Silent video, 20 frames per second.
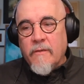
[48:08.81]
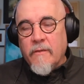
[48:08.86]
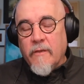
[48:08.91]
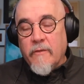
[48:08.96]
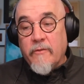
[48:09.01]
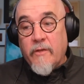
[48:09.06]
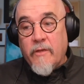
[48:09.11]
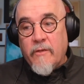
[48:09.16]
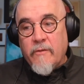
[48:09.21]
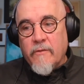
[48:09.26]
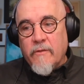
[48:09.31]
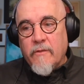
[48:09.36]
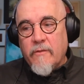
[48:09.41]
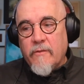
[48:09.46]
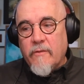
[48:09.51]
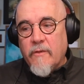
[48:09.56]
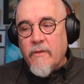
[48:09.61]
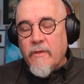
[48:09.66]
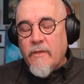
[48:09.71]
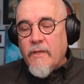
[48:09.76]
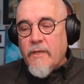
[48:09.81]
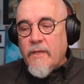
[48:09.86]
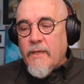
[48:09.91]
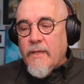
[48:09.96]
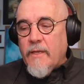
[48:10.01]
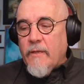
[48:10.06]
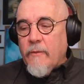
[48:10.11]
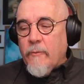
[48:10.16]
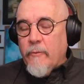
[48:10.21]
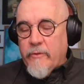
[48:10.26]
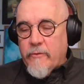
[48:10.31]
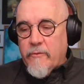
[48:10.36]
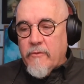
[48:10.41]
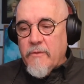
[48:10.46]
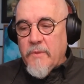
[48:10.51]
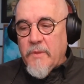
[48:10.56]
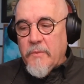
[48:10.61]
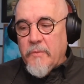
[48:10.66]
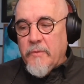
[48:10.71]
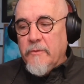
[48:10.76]
Los Angeles with Tree
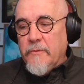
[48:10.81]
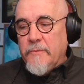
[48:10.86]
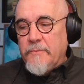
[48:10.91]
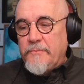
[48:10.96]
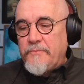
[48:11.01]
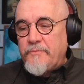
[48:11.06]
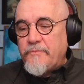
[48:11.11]
People.